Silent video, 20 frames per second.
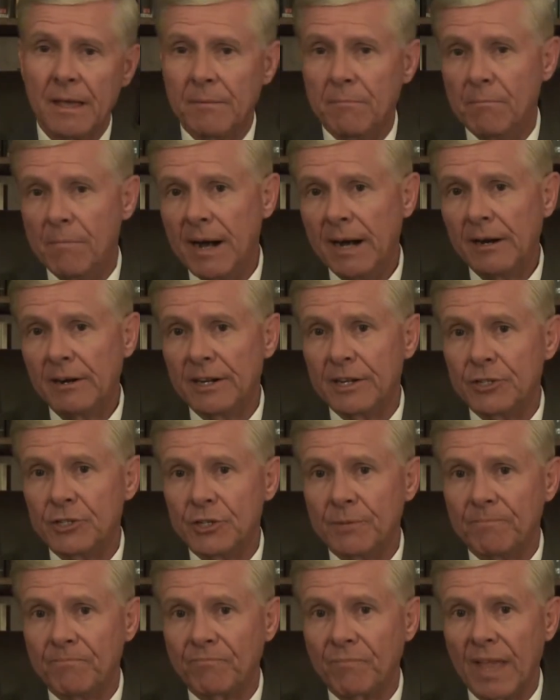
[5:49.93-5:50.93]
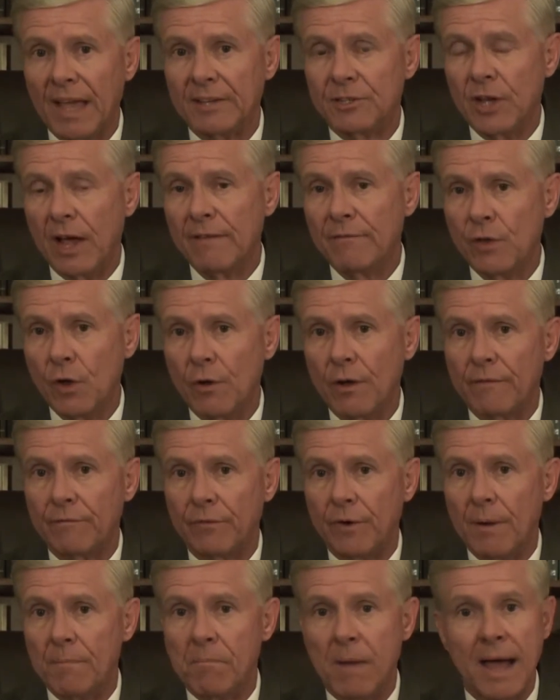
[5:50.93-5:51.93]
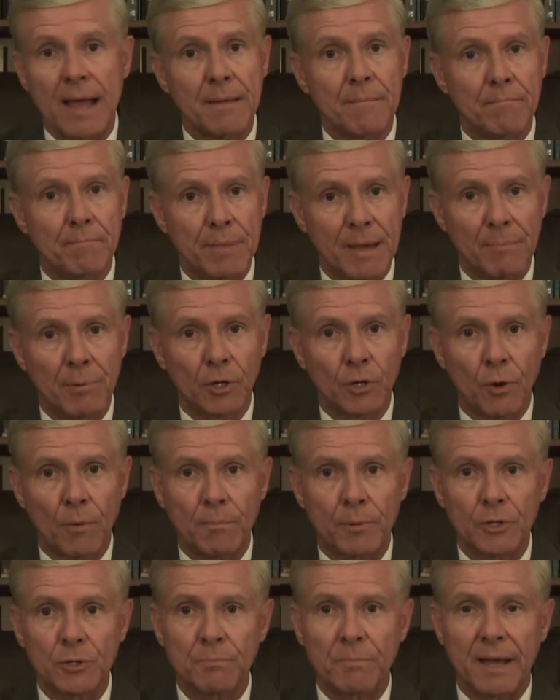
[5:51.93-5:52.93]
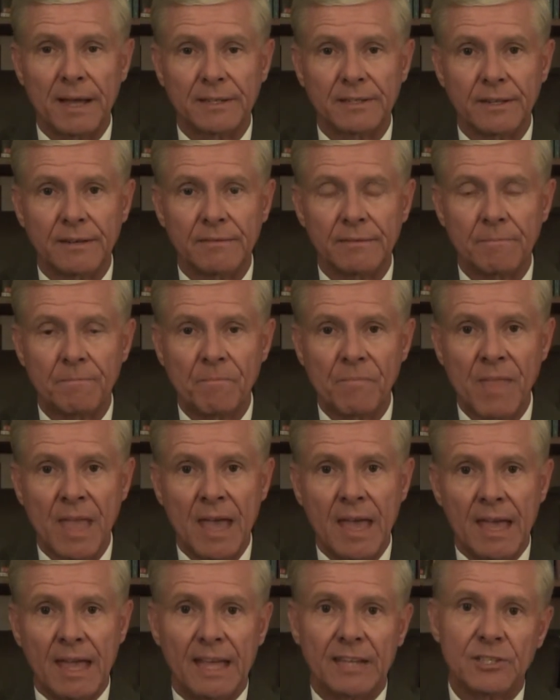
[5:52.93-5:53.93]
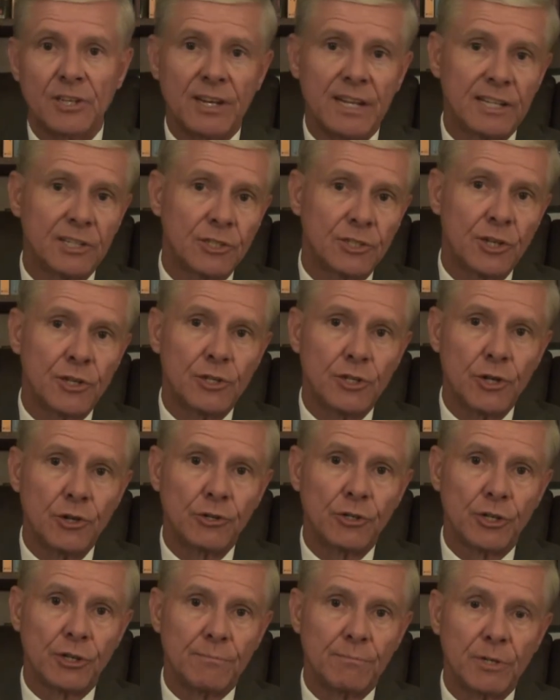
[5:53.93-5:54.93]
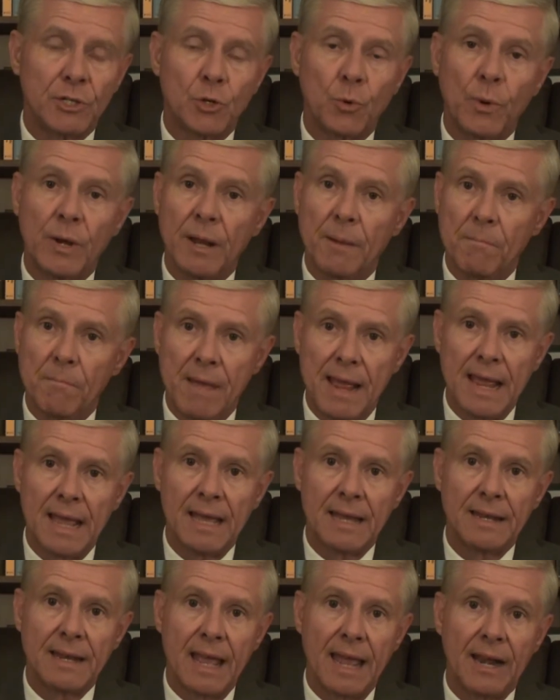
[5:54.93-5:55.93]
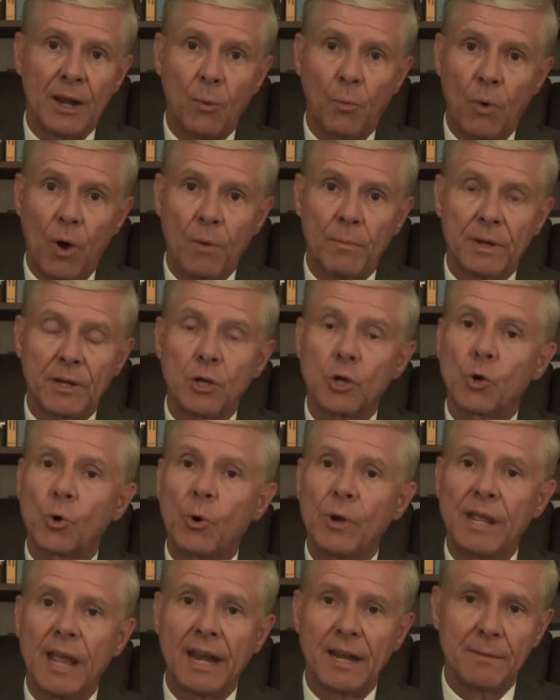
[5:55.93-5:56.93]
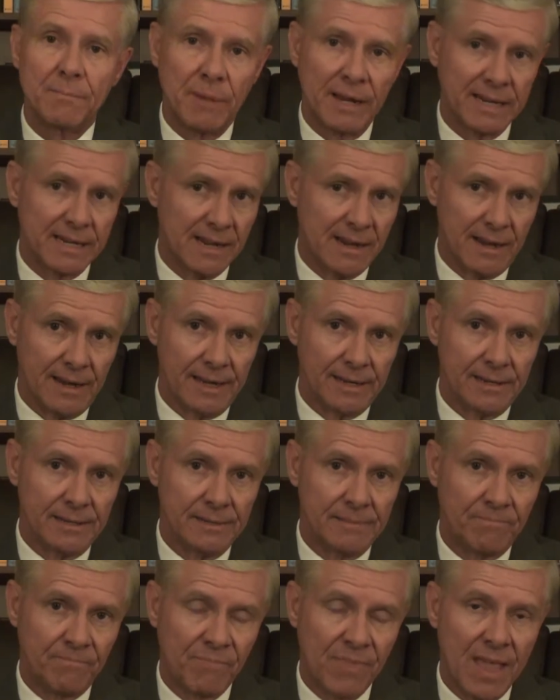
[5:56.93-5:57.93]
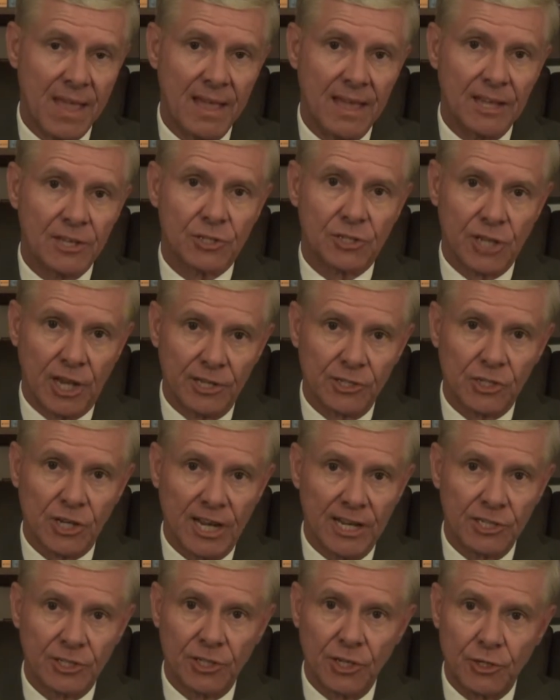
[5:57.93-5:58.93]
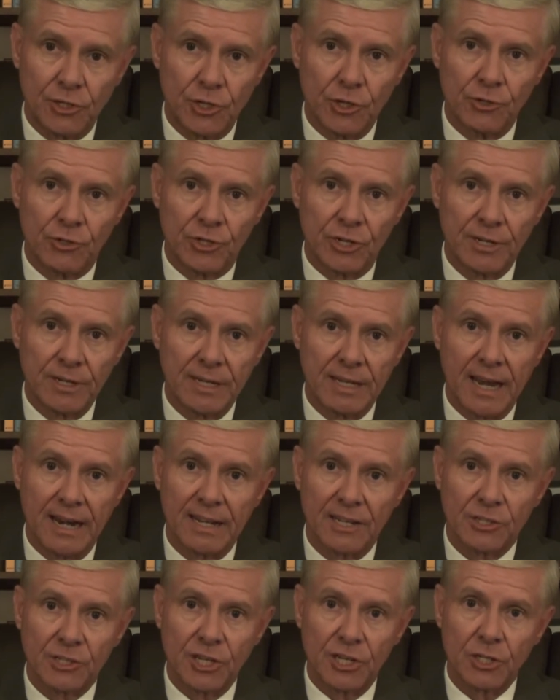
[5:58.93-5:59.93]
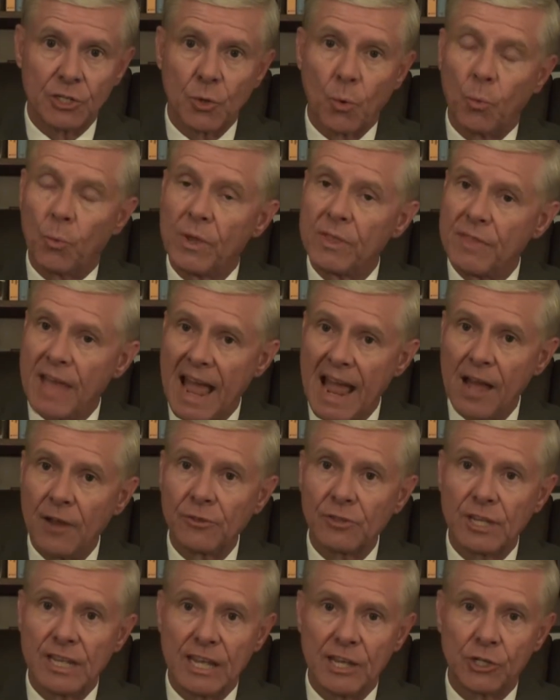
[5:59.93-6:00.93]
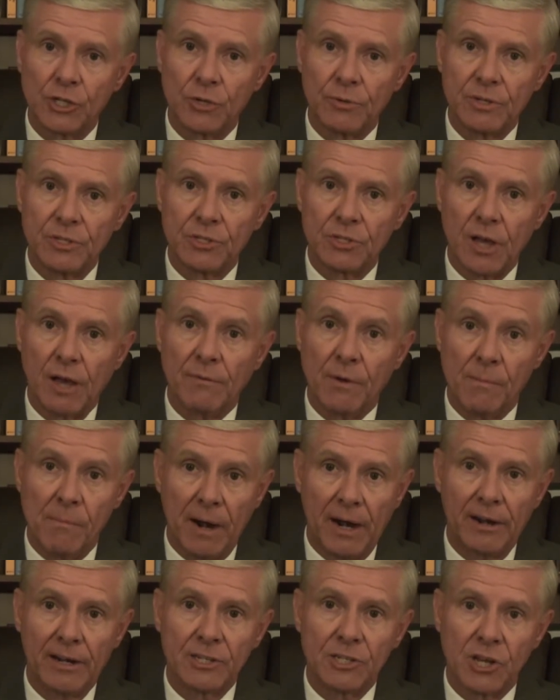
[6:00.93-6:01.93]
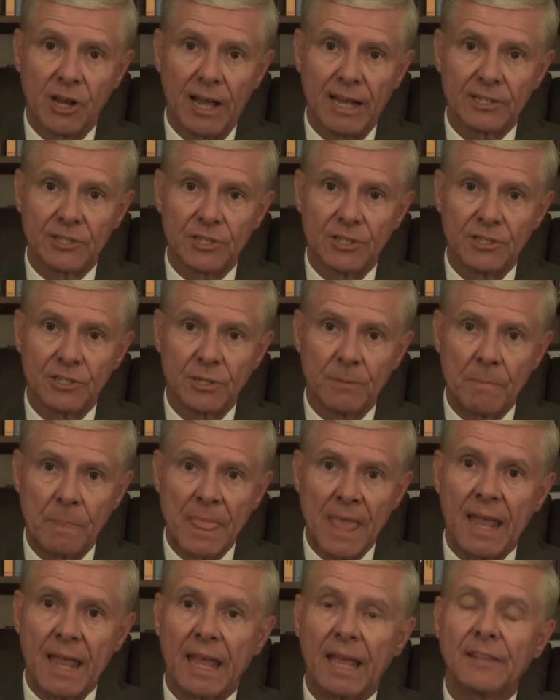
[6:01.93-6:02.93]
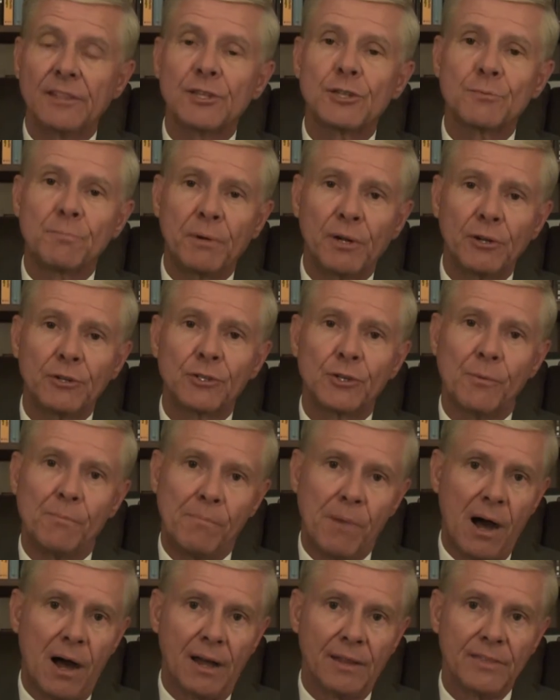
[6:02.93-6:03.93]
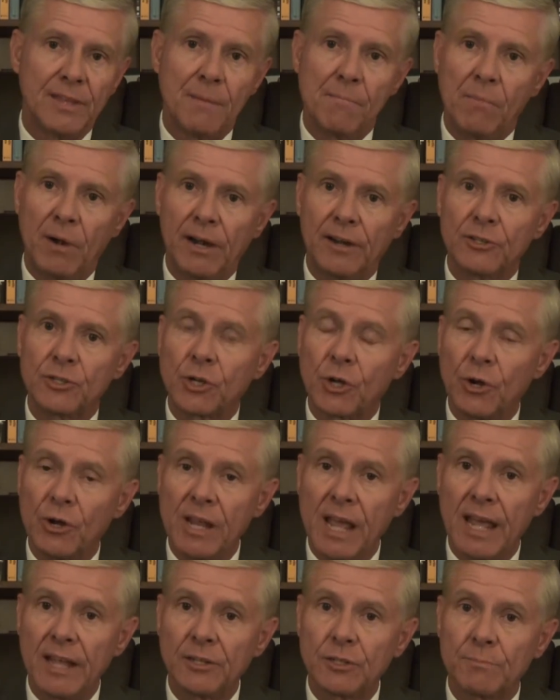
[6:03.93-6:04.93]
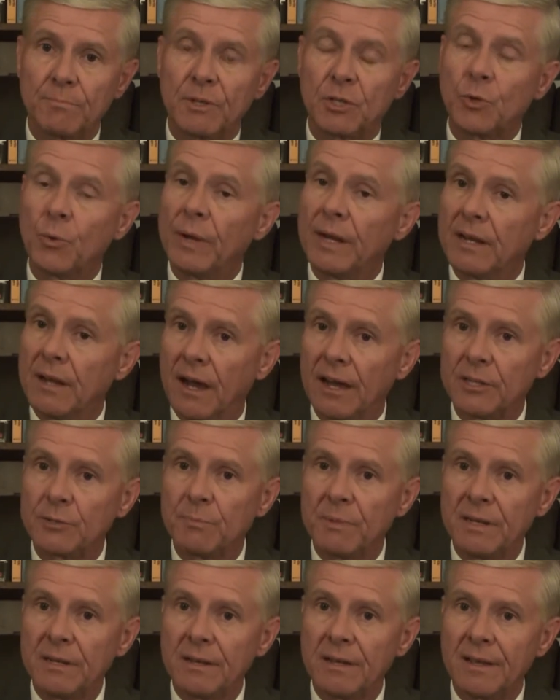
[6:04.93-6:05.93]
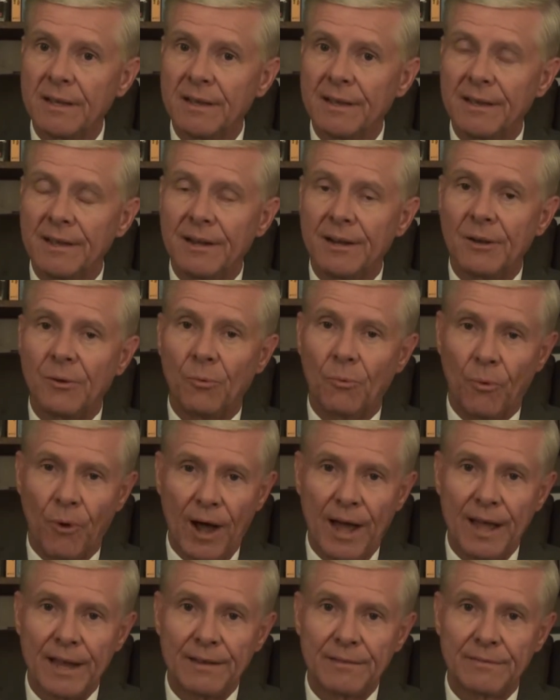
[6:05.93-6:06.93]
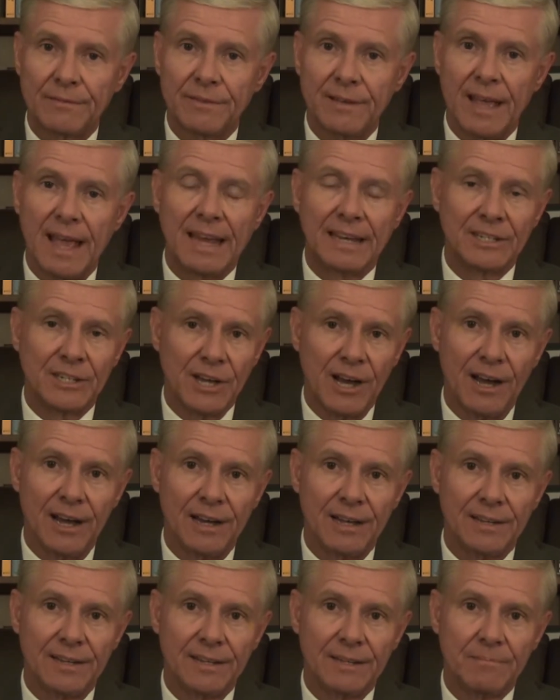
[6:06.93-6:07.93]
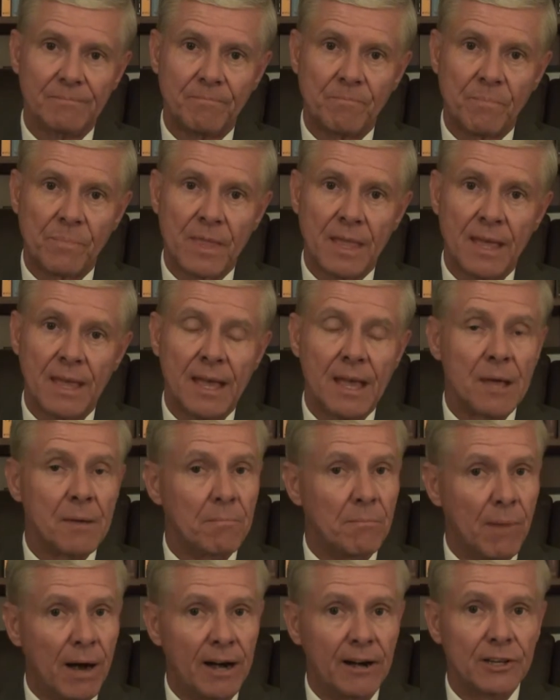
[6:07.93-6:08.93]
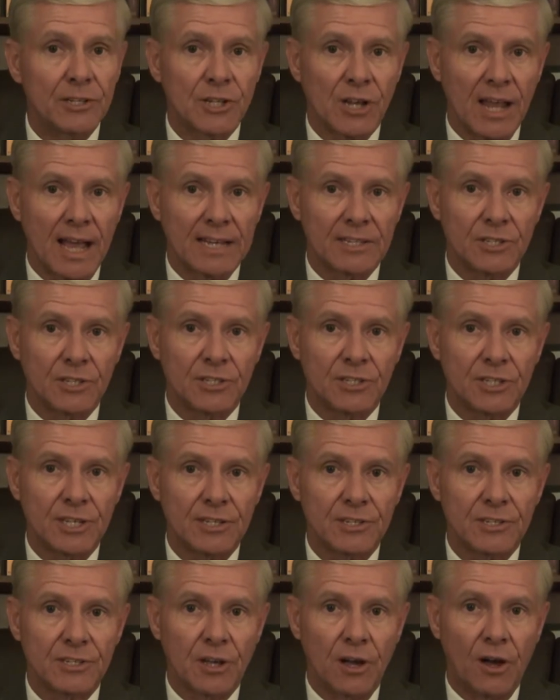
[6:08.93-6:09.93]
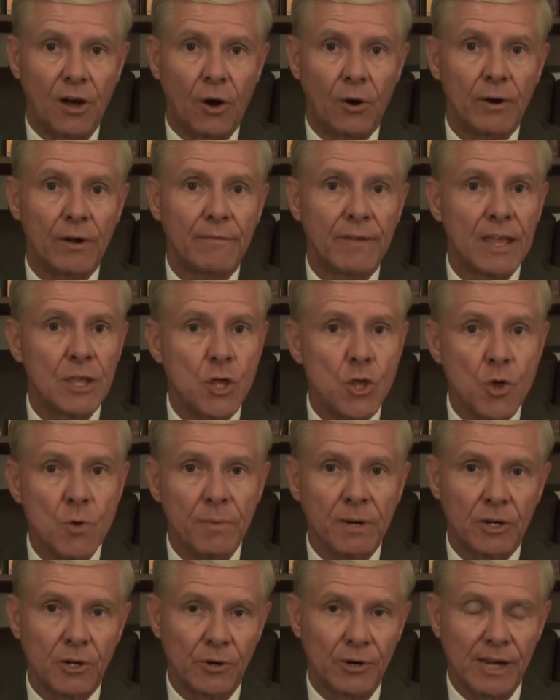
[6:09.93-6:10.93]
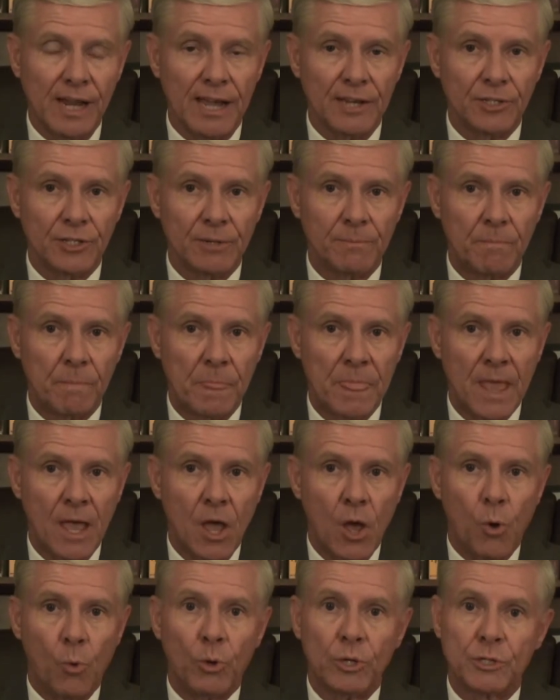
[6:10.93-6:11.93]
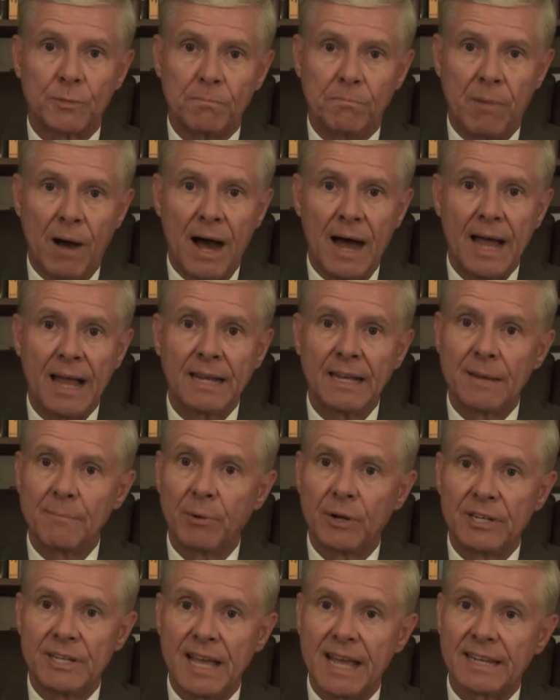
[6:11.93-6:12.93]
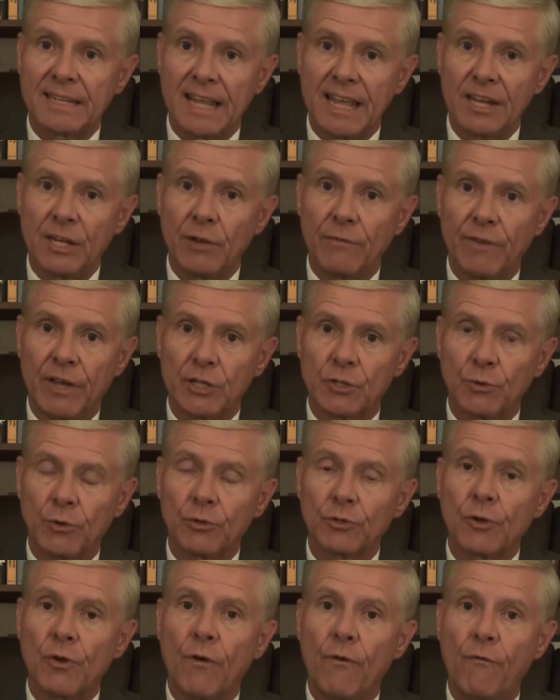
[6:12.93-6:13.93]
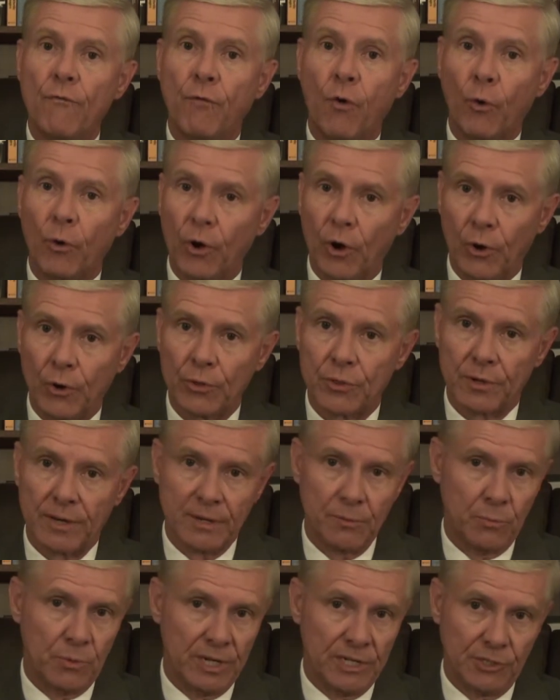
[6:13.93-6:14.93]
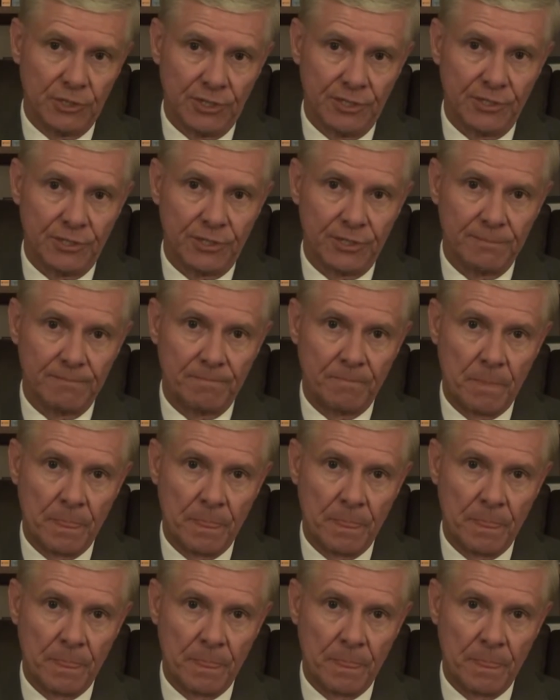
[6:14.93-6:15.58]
Marriage, as I view it from my biblical perspective, is an institution between a man and a woman created by God. Such institution can exist without the issuance of a marriage license in the spiritual bond that marriage creates between husband, wife, and God. Marriage licenses are of a human creation, which bind and protect individuals for earthly reasons.